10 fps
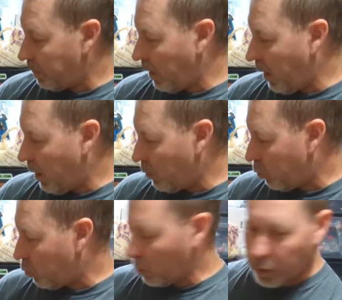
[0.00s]
and
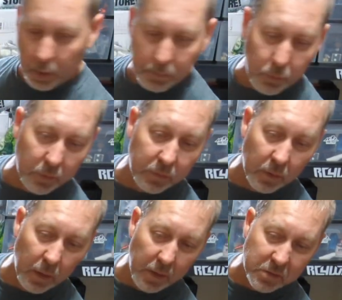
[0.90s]
we're going to put the
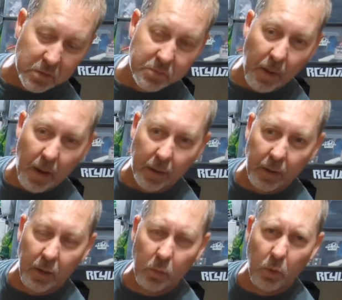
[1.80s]
lenses back
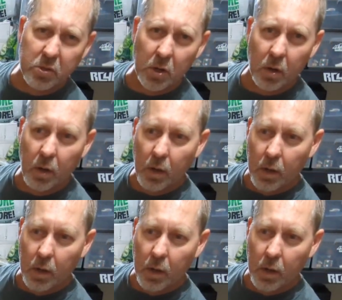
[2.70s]
in, which are